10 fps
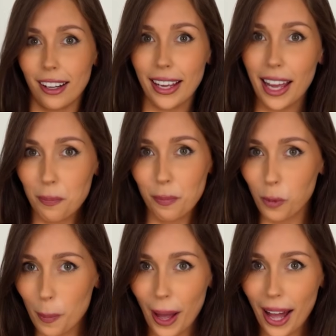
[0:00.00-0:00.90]
Okay,
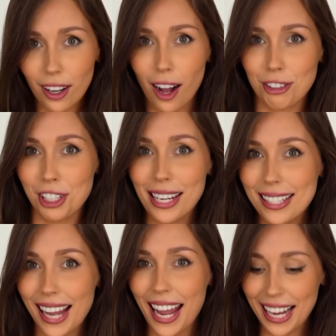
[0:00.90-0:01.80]
we're back. Our
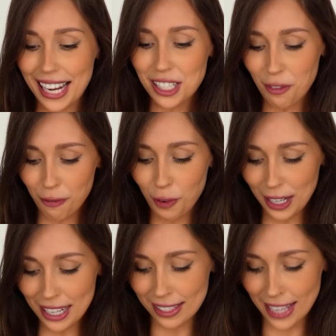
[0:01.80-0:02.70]
cheesecake is
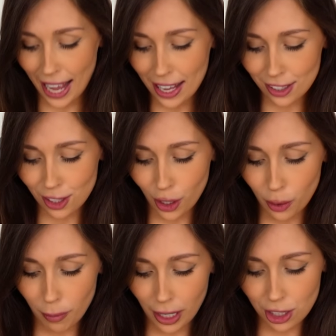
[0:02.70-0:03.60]
fully set.
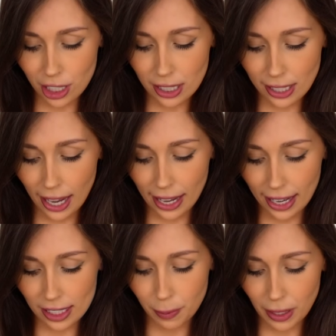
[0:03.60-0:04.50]
So my cheesecake
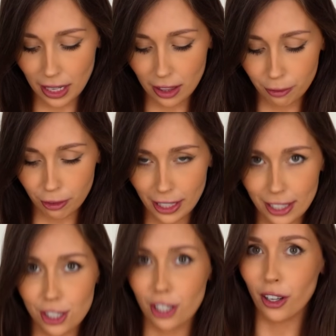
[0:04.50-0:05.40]
has been in the
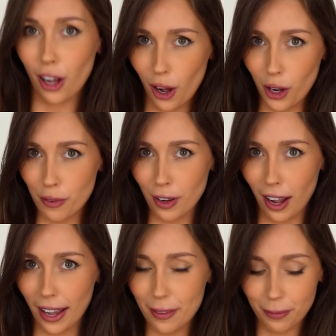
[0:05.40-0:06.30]
fridge
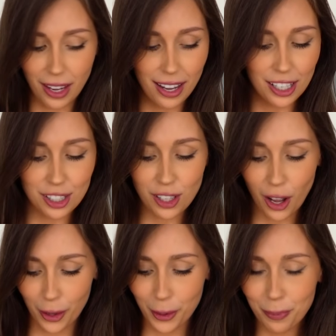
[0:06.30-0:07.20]
overnight.
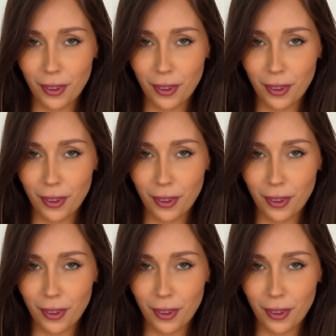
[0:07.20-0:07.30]
So